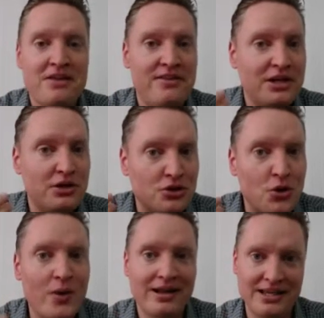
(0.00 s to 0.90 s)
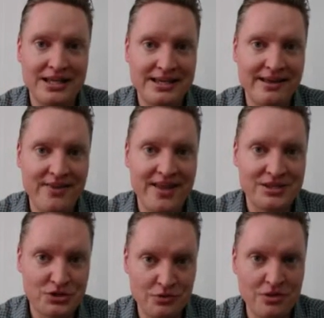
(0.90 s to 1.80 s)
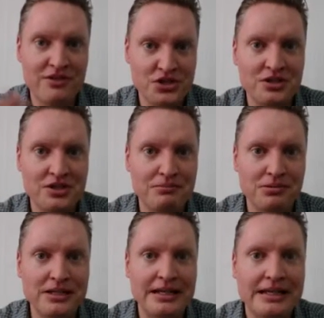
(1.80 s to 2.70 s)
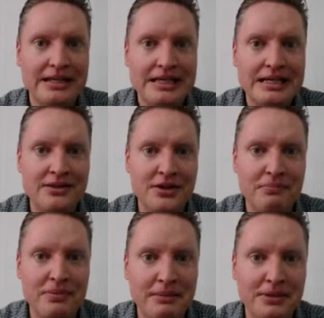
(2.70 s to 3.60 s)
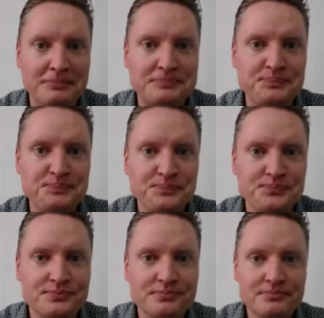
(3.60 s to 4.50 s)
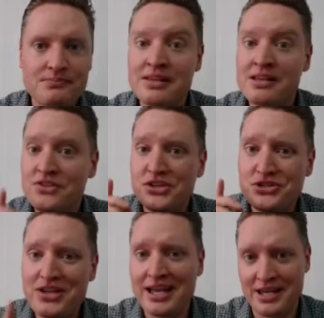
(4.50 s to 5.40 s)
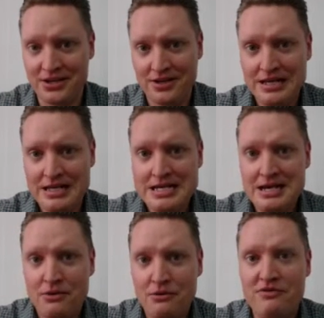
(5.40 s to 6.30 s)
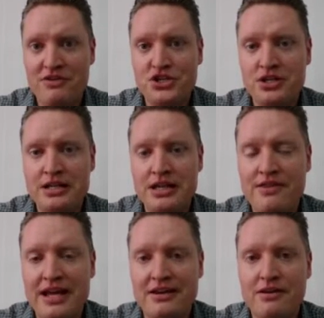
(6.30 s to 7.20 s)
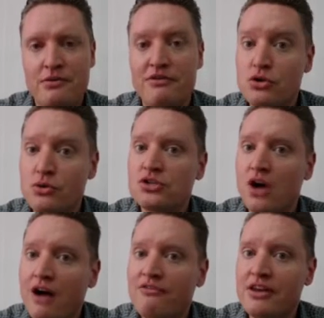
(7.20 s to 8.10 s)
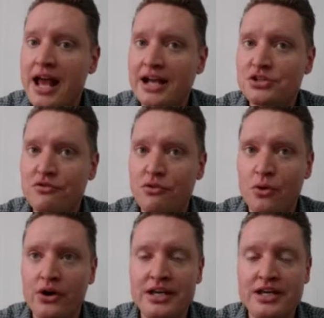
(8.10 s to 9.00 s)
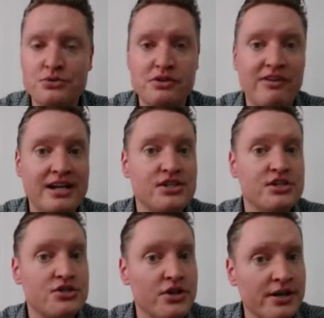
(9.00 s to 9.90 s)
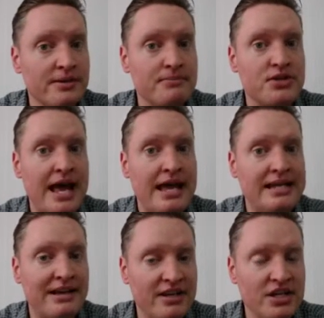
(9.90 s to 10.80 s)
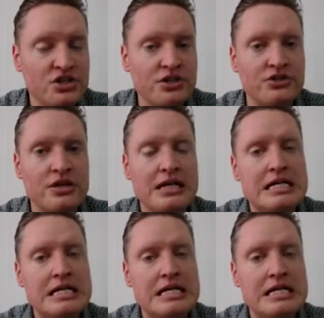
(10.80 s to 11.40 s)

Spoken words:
they could quickly get this revision completed in their paper. The second revision that reviewers often ask for is revising terms and definitions.